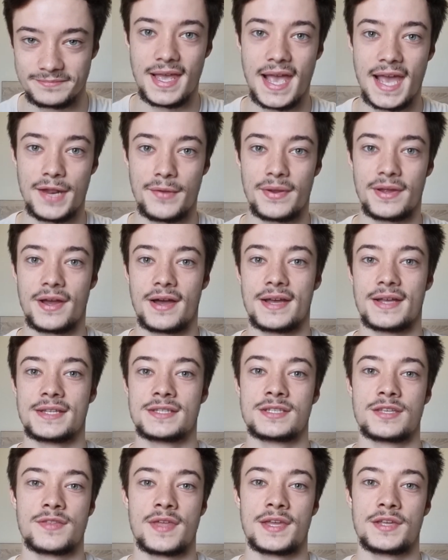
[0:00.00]
Anyway,
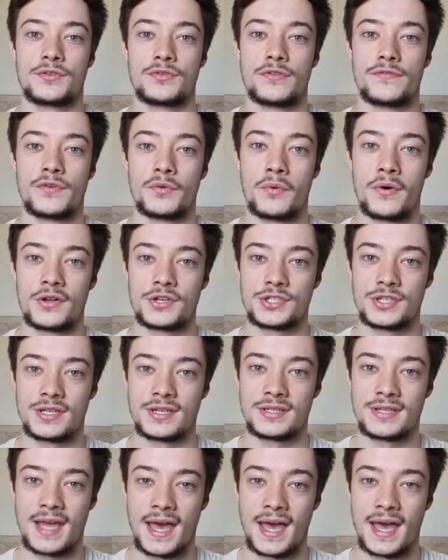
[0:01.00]
guys, thank you all for watching,